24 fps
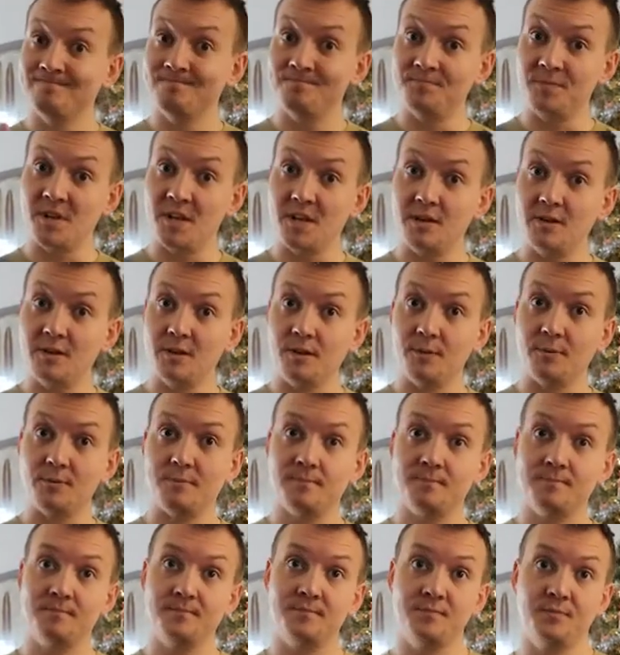Now you know.
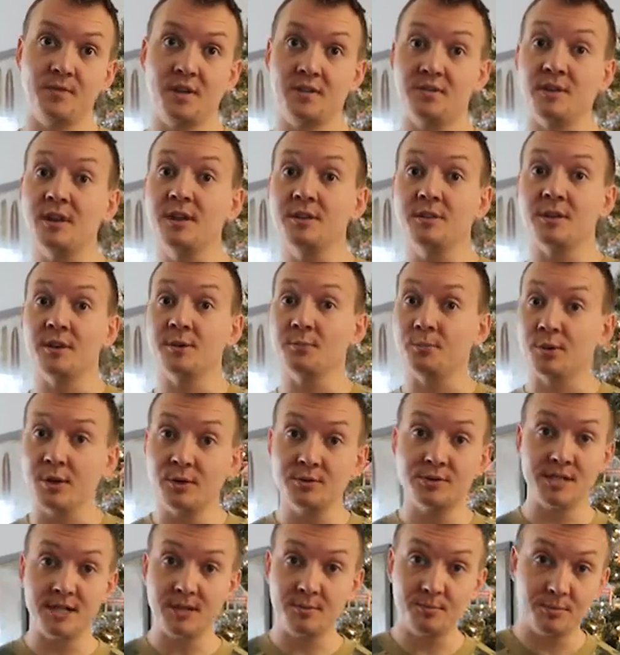If anything, pro
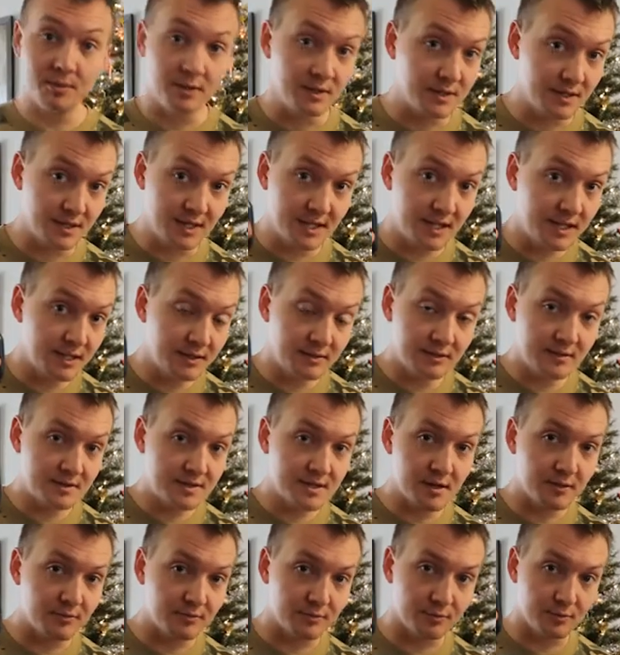tip, get
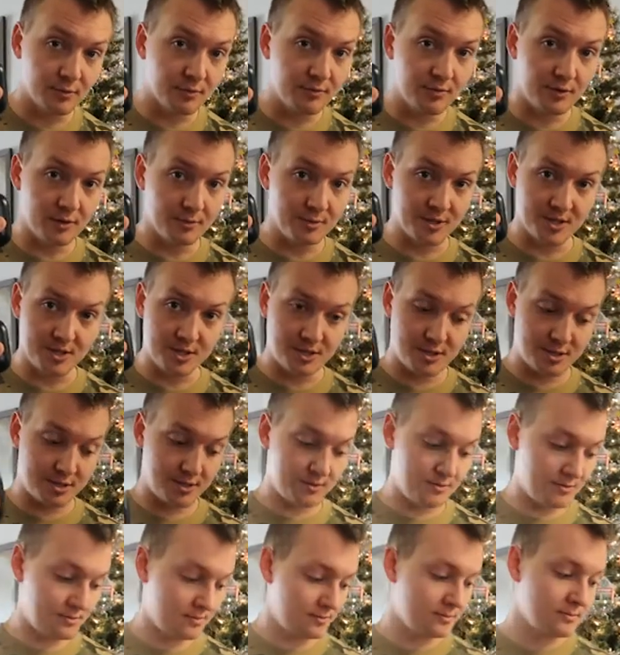stuff refurbished.
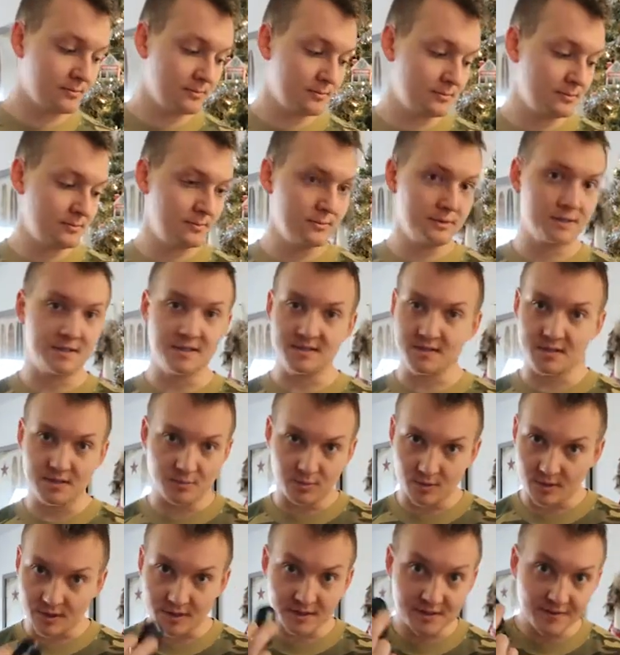Because this
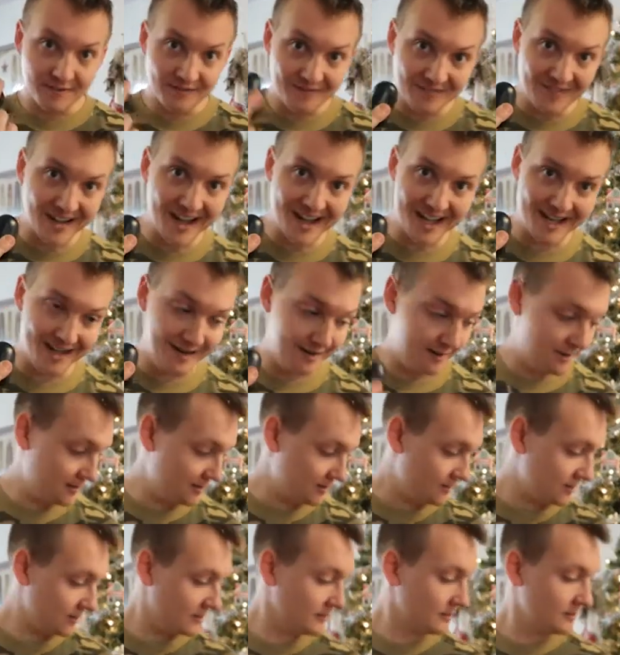works fine.
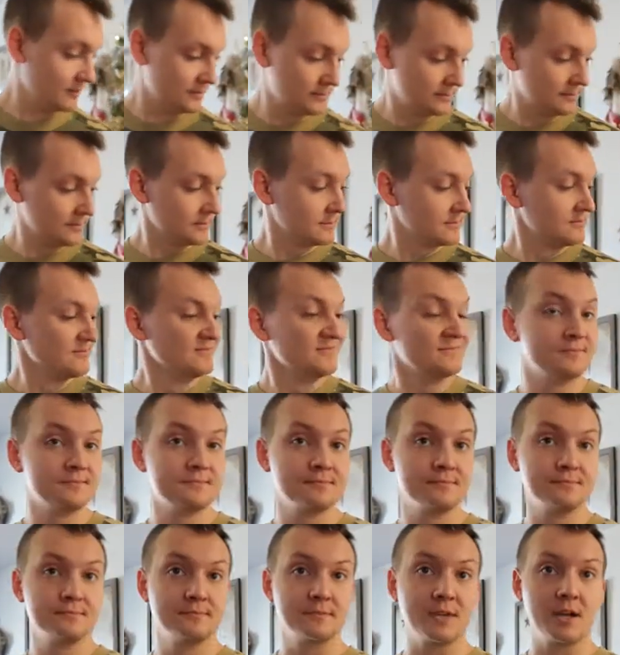
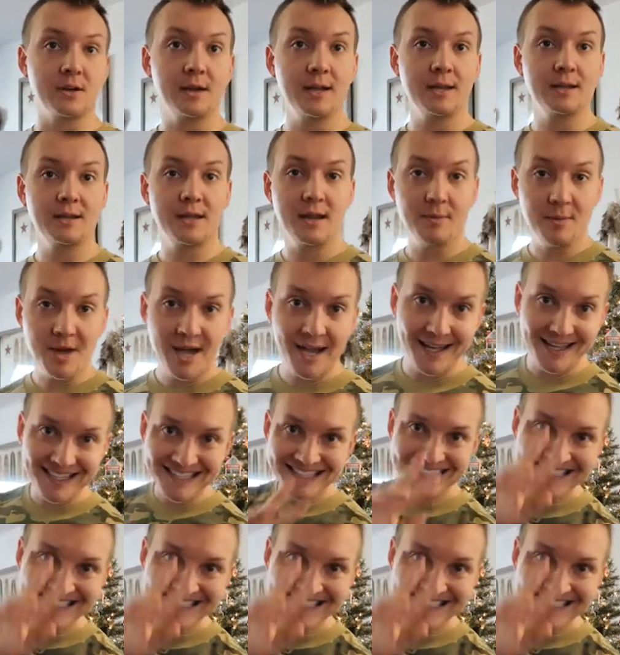All right, okay, bye.